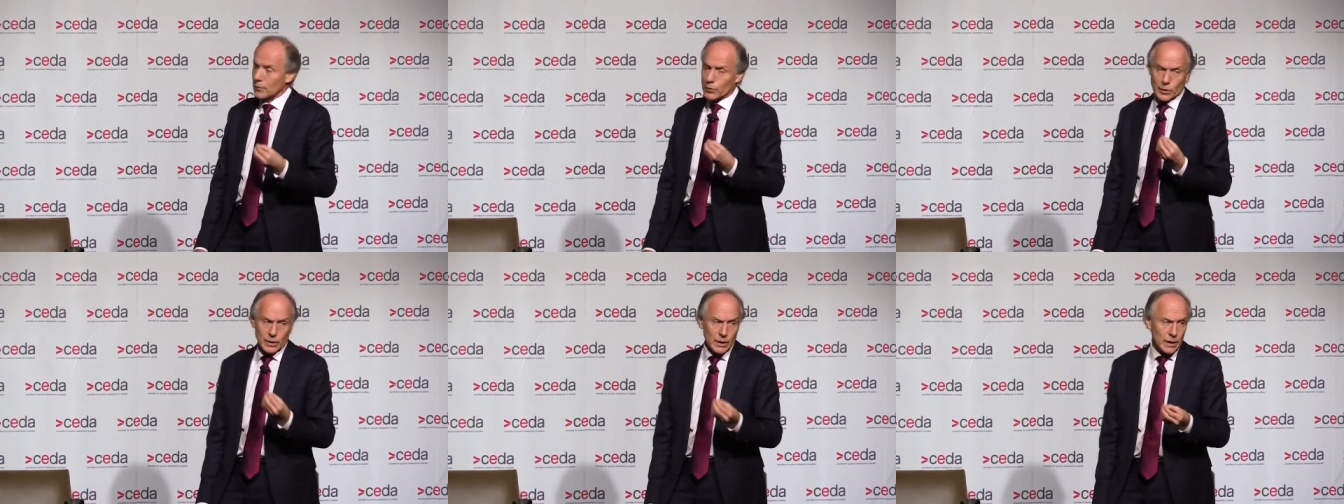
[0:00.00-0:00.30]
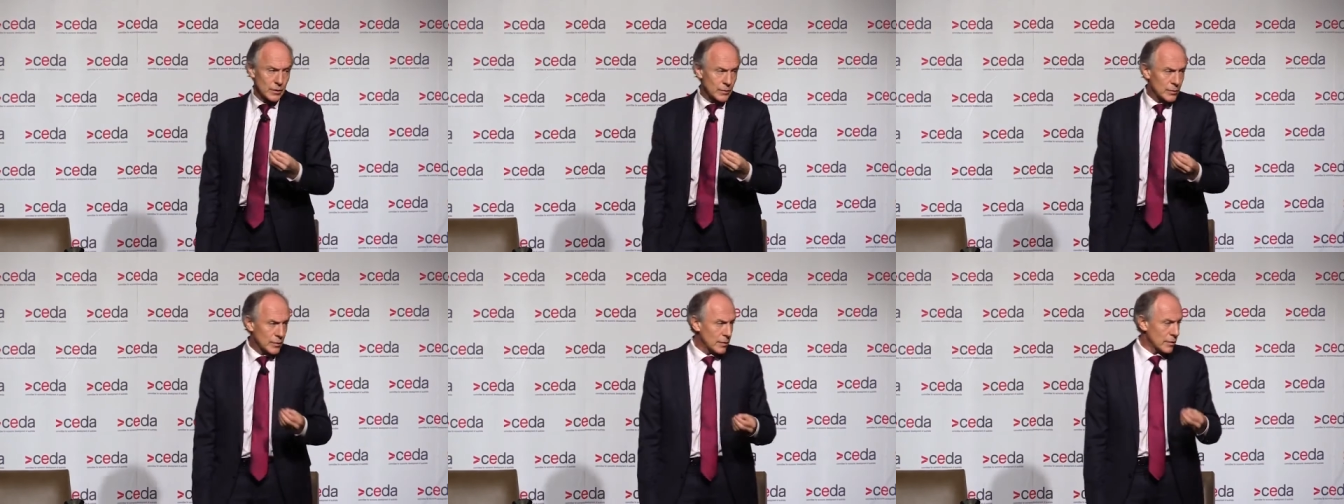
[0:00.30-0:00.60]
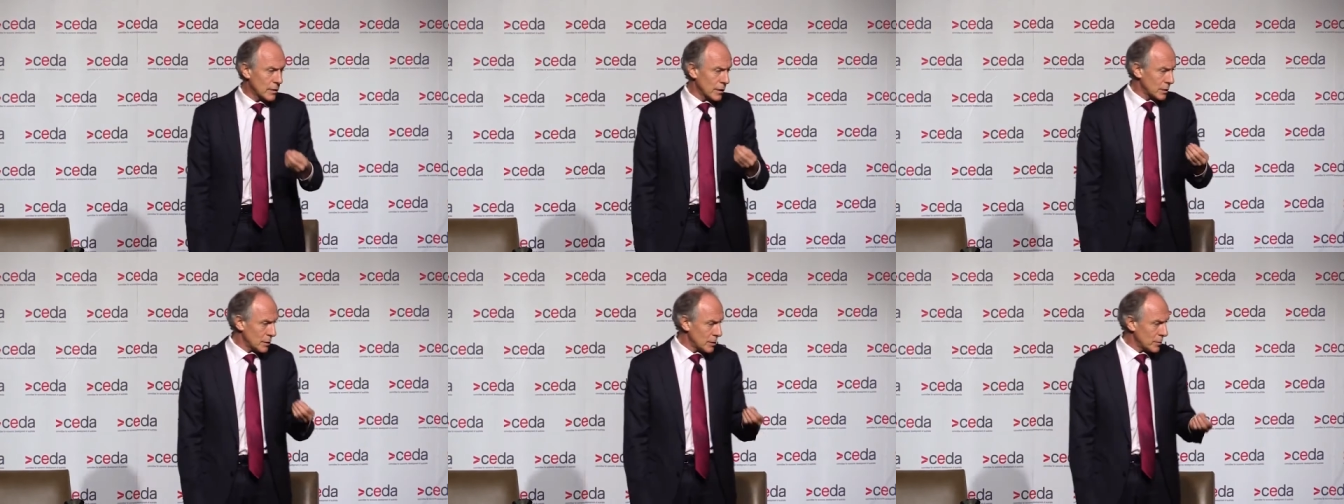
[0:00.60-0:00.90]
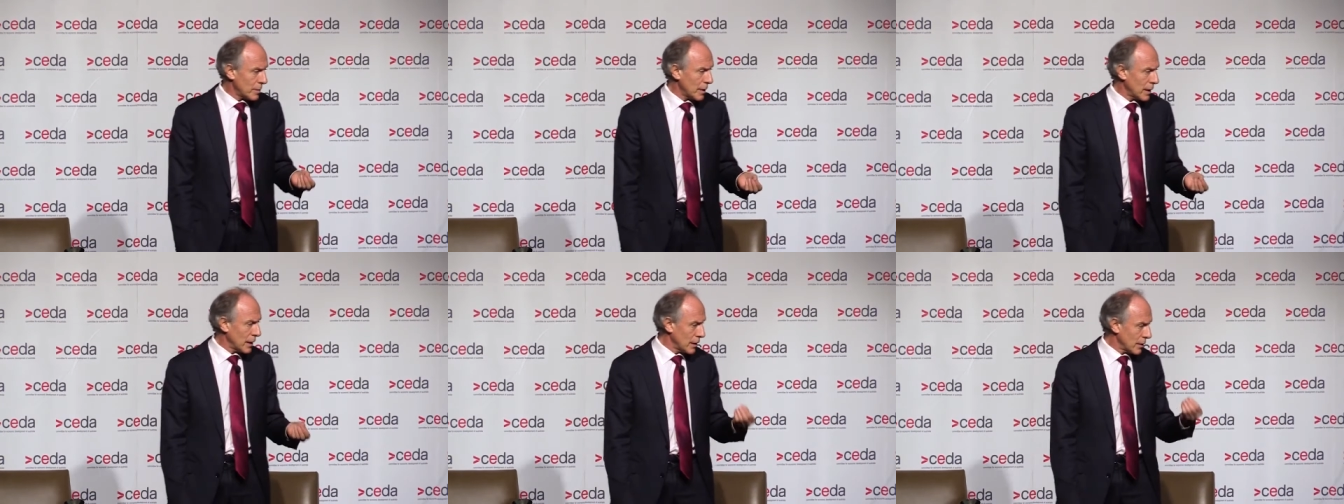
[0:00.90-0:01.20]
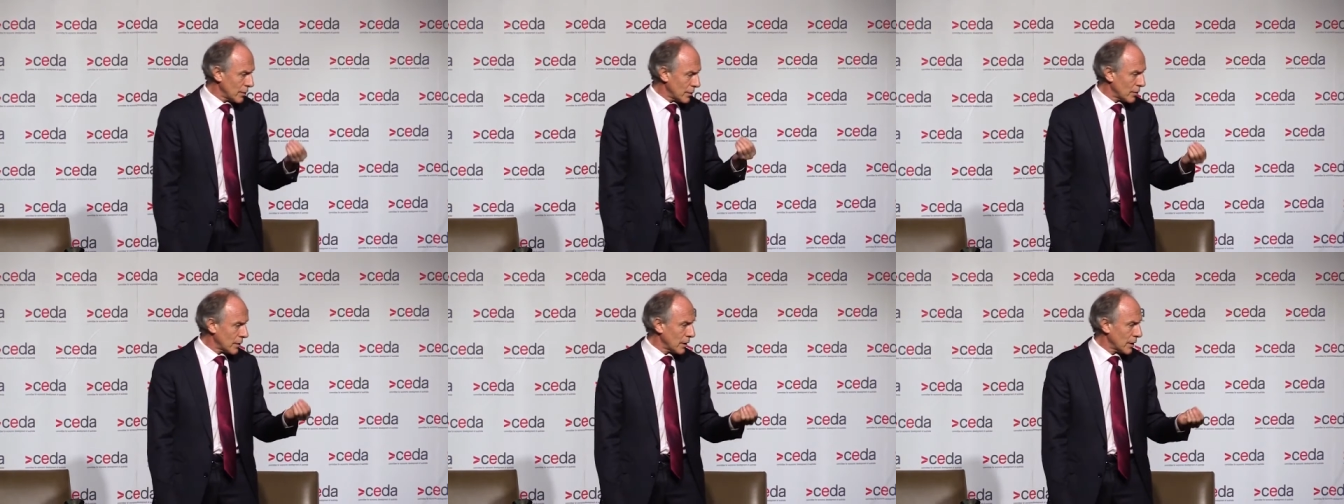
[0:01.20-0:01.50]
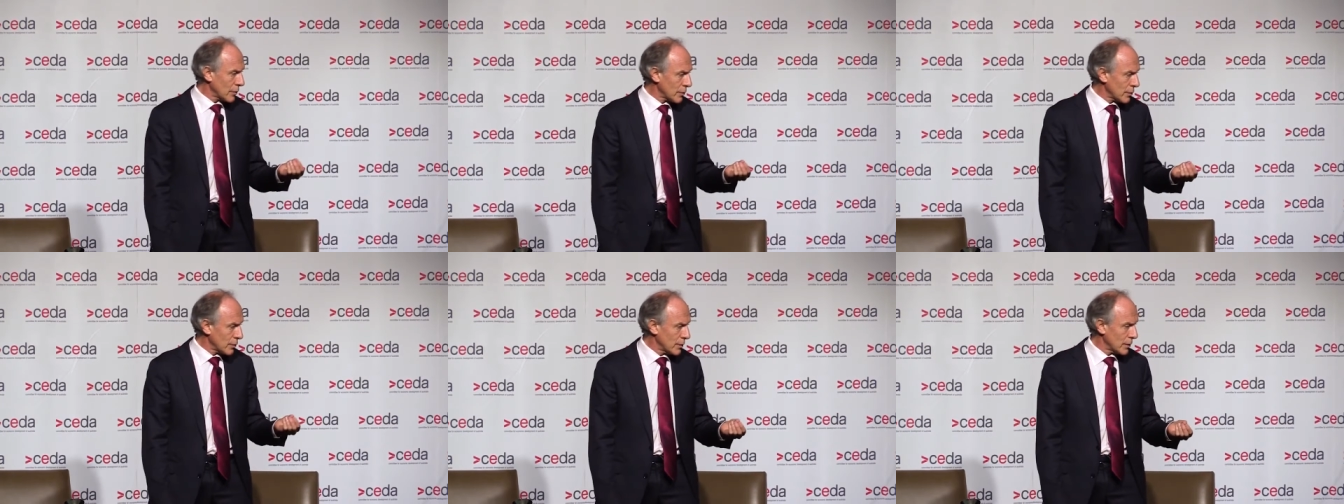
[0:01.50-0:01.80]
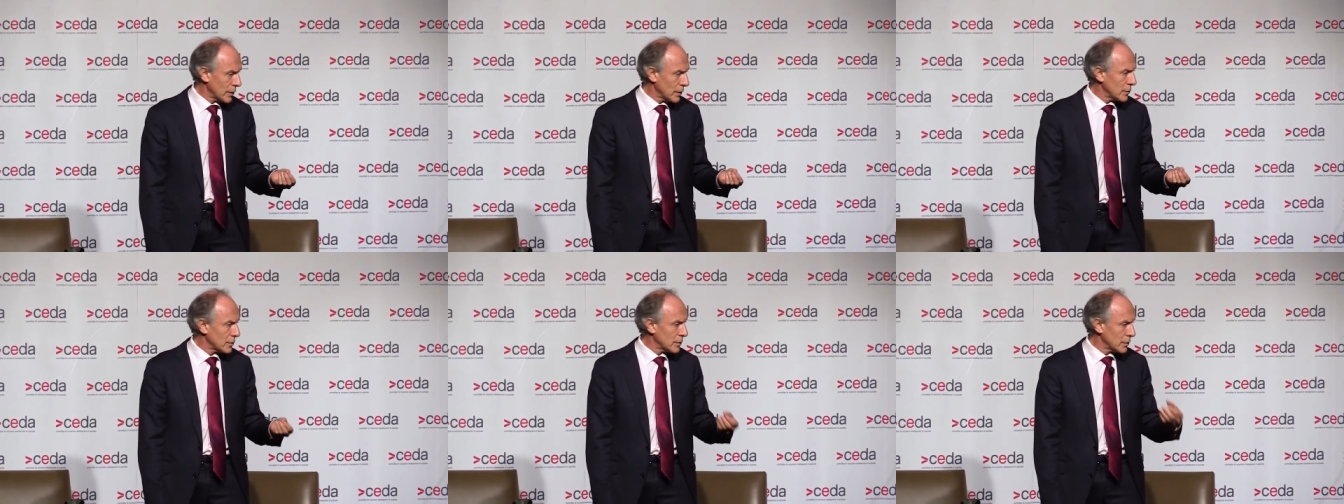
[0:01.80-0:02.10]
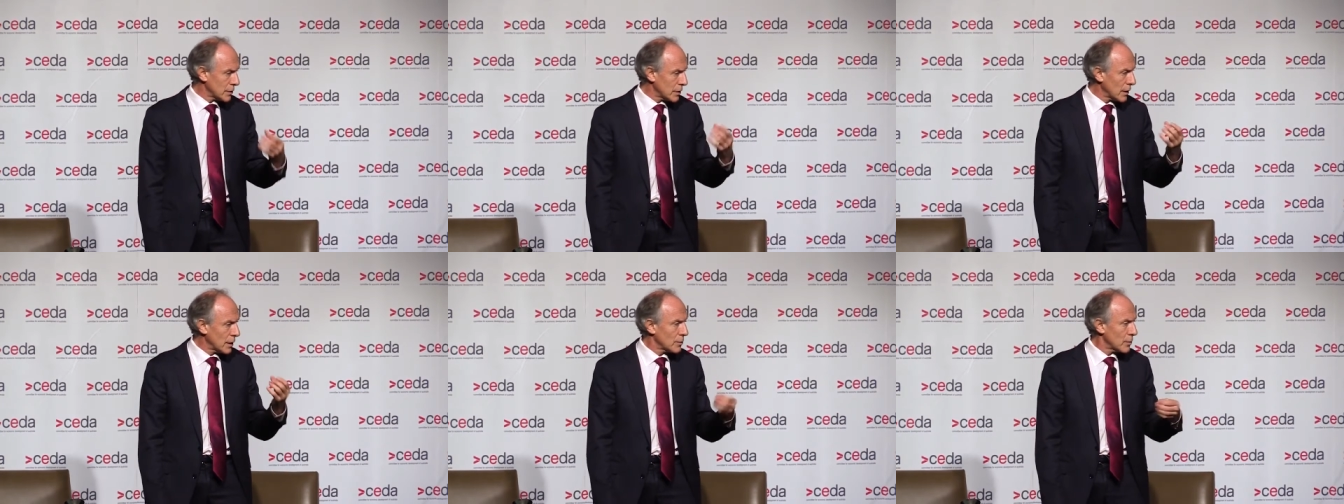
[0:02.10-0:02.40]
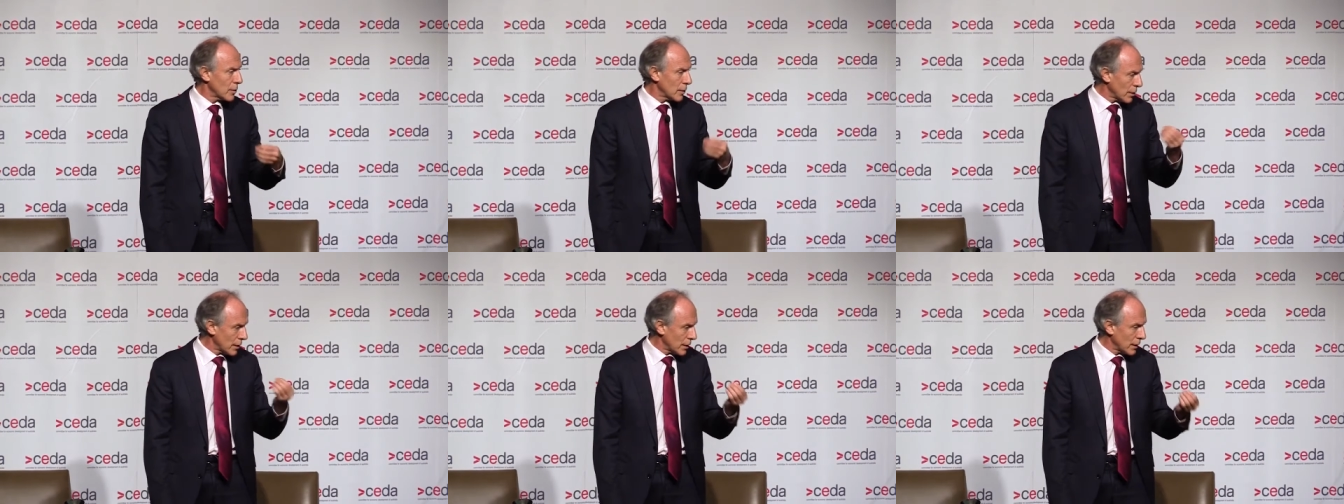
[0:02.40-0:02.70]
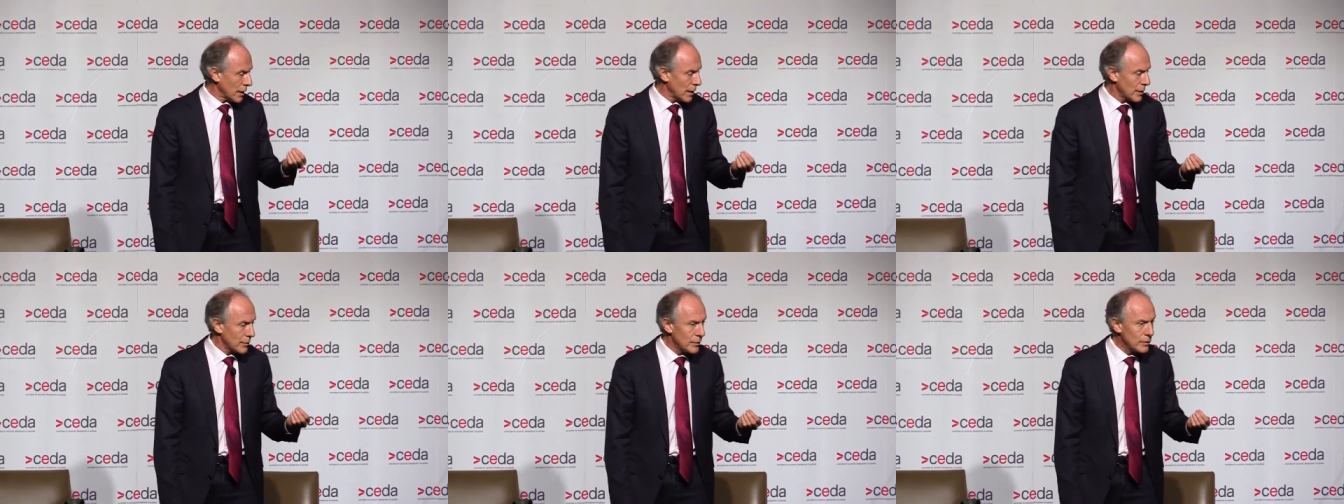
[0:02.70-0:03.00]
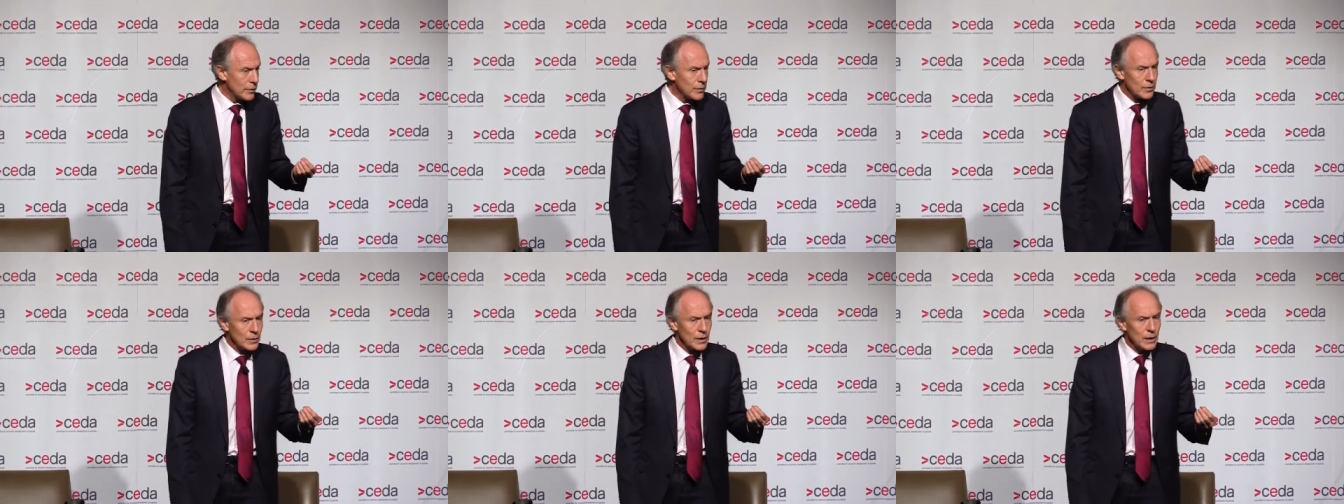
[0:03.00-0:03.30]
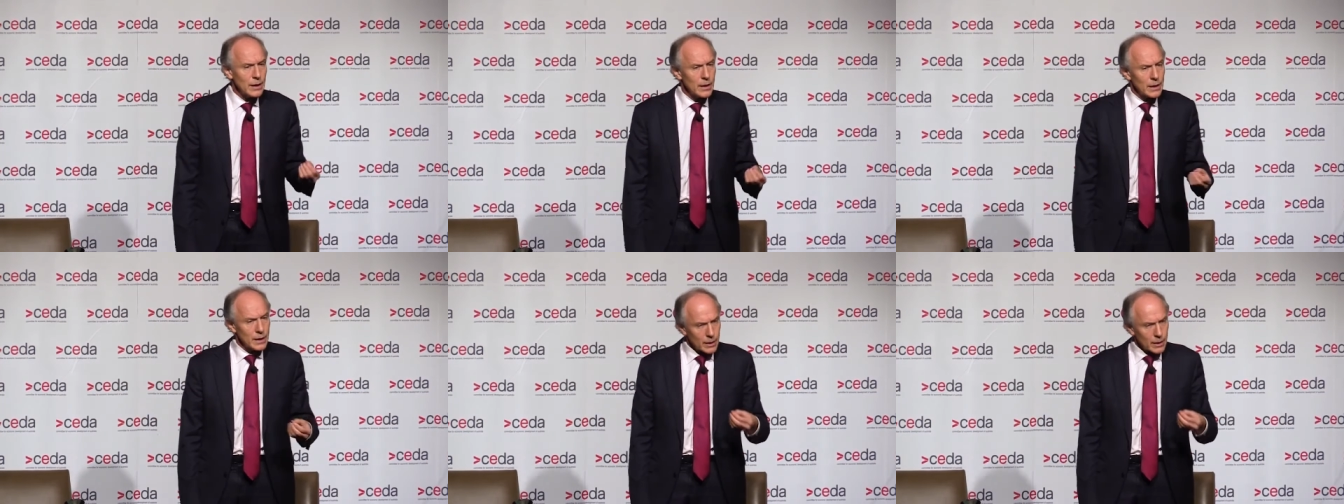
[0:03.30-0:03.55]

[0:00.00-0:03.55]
for countries like Japan and South Korea and Taiwan and others,